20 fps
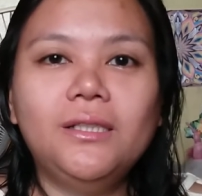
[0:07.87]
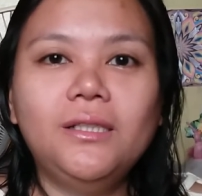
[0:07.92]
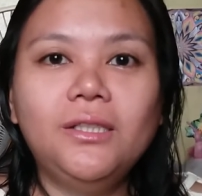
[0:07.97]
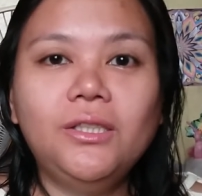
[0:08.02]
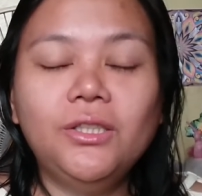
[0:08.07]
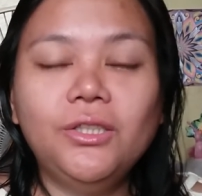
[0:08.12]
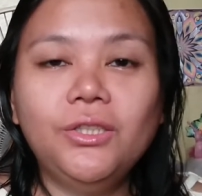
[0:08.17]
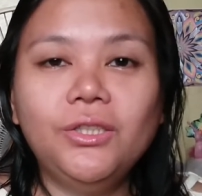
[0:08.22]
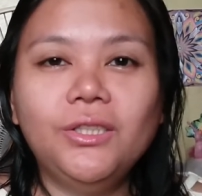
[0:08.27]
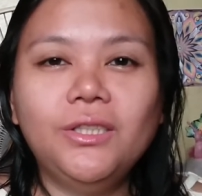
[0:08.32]

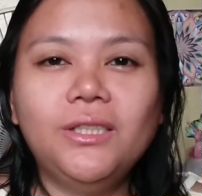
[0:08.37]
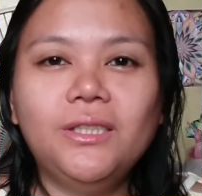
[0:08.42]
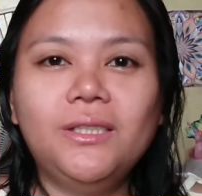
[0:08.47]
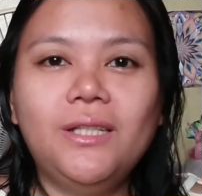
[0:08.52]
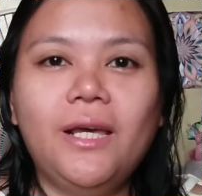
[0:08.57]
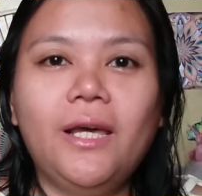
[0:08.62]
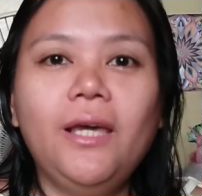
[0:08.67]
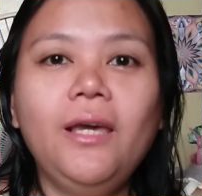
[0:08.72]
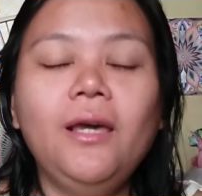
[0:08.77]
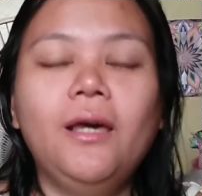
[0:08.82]
It's a
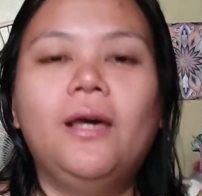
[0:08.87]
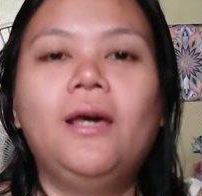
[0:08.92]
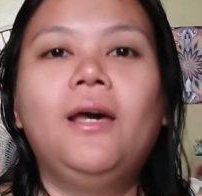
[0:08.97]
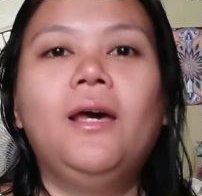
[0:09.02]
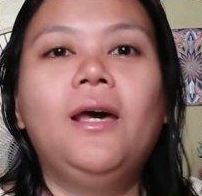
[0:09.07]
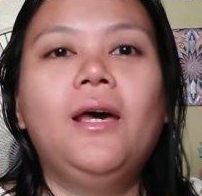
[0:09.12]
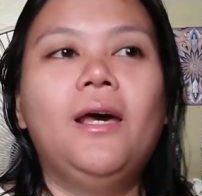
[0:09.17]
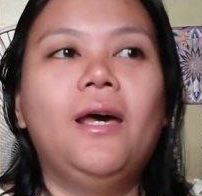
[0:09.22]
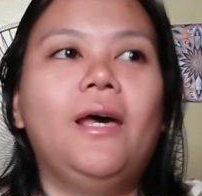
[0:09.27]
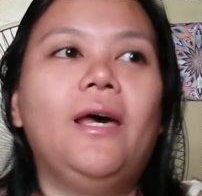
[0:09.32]
Thursday
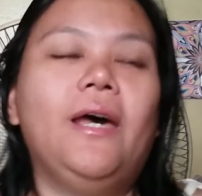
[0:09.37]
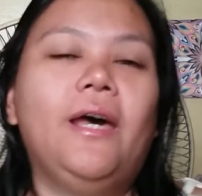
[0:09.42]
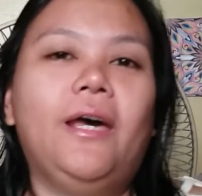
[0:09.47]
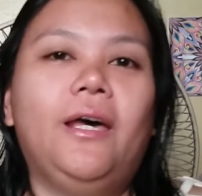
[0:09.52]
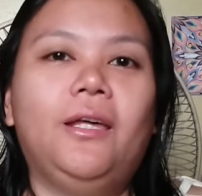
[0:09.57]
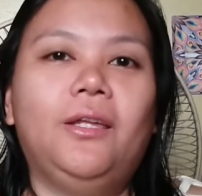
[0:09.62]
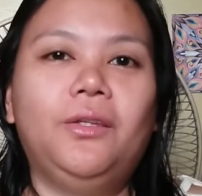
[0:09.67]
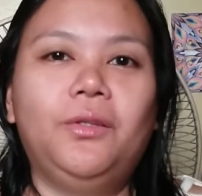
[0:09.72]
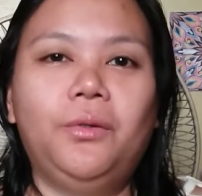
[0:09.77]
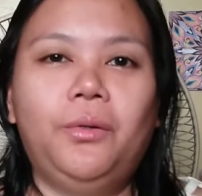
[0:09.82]

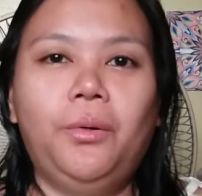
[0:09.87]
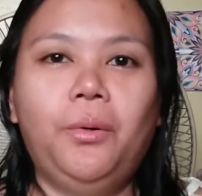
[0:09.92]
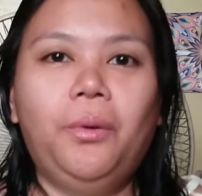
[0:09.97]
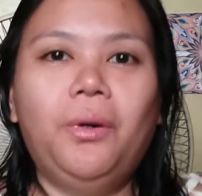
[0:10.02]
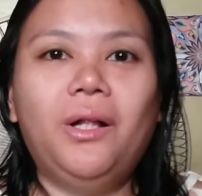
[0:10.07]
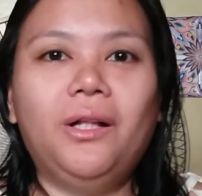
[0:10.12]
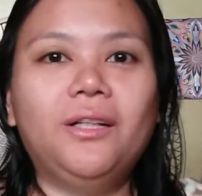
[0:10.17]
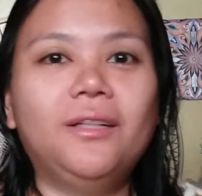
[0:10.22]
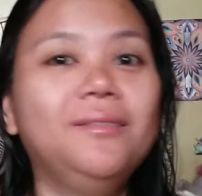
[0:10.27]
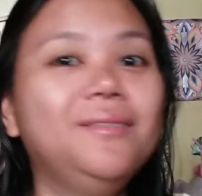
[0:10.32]
and
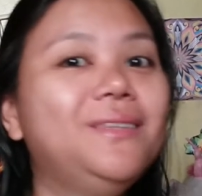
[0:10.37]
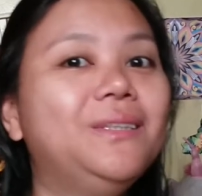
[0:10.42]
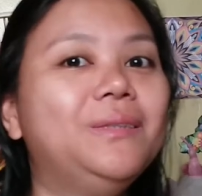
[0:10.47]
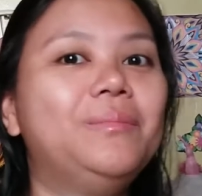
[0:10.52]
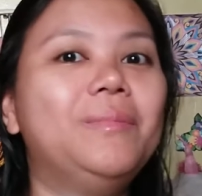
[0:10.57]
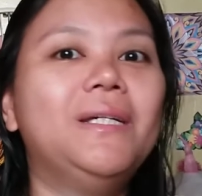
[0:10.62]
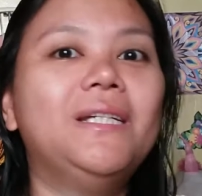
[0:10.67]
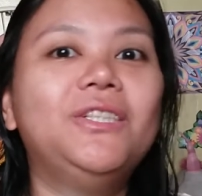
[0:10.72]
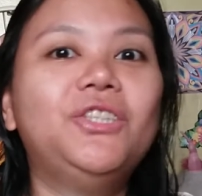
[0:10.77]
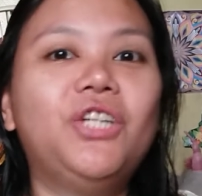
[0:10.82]
welcome to
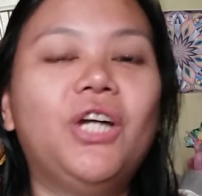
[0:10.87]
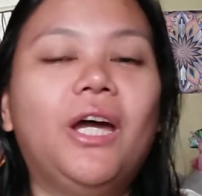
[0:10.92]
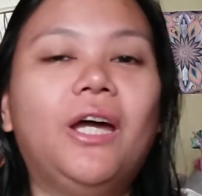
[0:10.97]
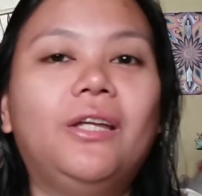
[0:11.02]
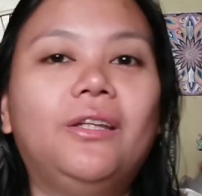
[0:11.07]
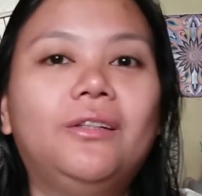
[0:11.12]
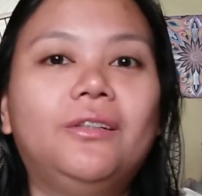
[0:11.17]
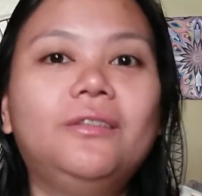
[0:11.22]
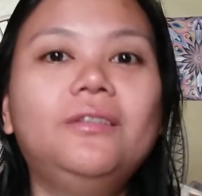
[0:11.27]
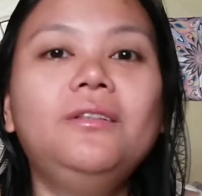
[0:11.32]
my
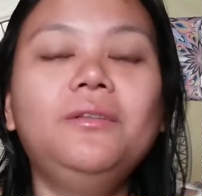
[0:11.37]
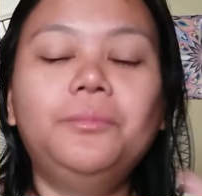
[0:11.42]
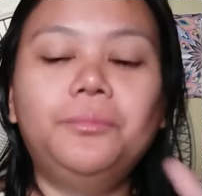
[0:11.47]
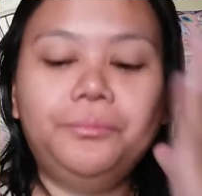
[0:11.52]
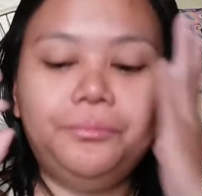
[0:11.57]
channel.